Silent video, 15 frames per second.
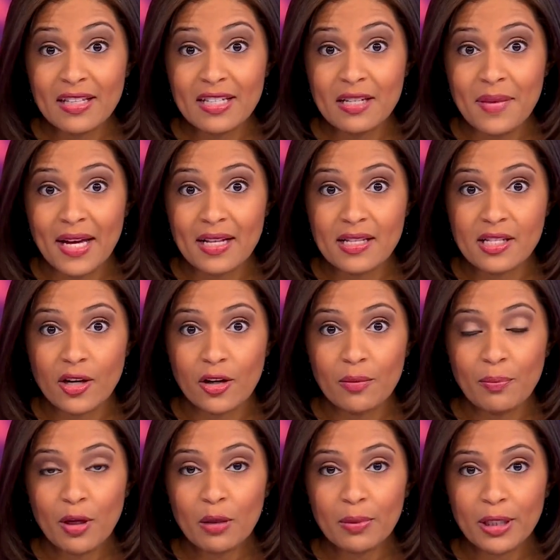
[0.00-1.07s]
the demands are
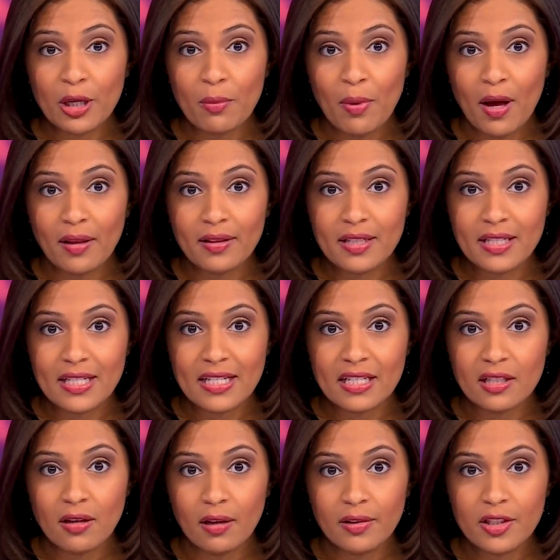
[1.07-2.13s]
a public apology and
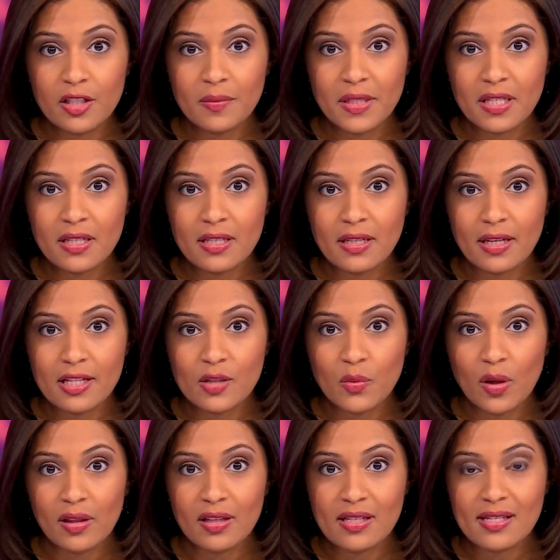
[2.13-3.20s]
acknowledgement, as
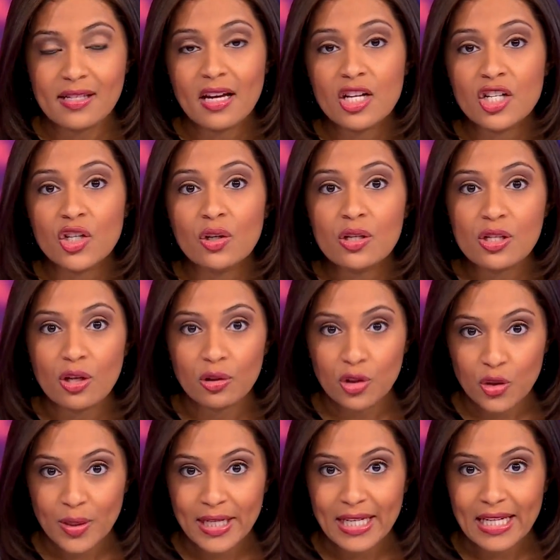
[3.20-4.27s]
well as sexual assault
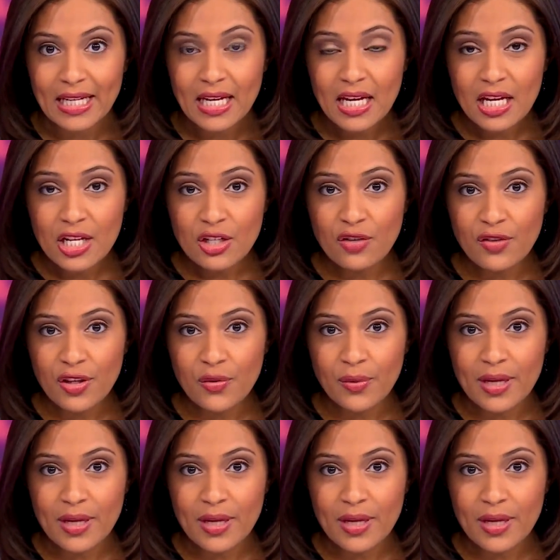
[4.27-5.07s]
training. To view the